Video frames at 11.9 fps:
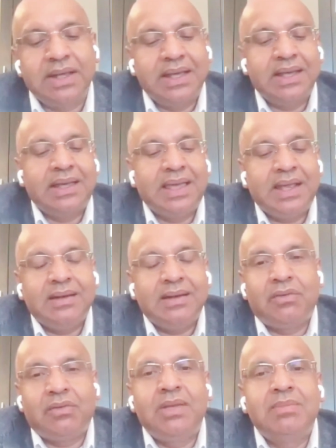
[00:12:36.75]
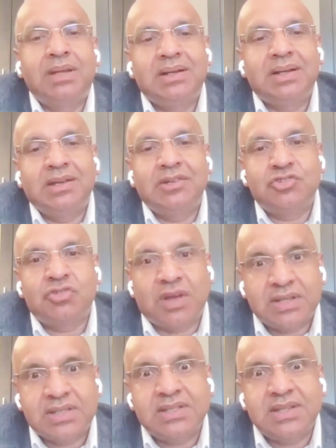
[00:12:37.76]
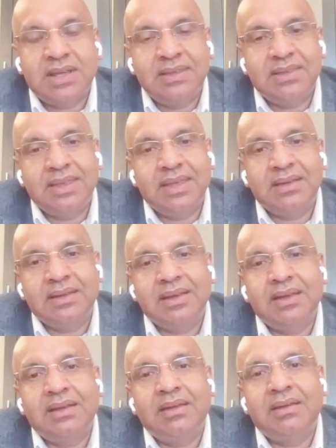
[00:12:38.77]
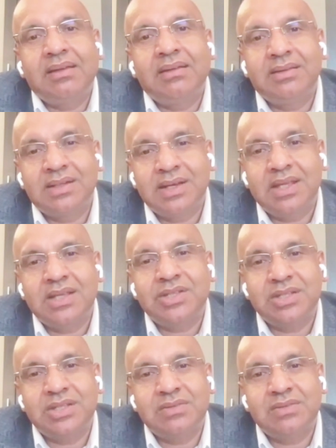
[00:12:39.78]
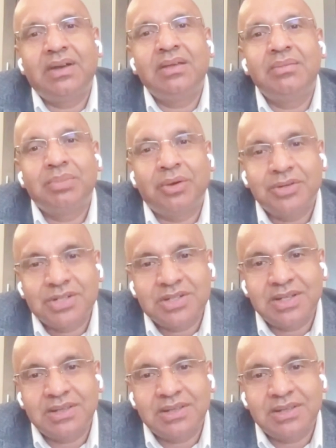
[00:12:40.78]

Again, rebuilding trust, I think, Dinesh, is very important.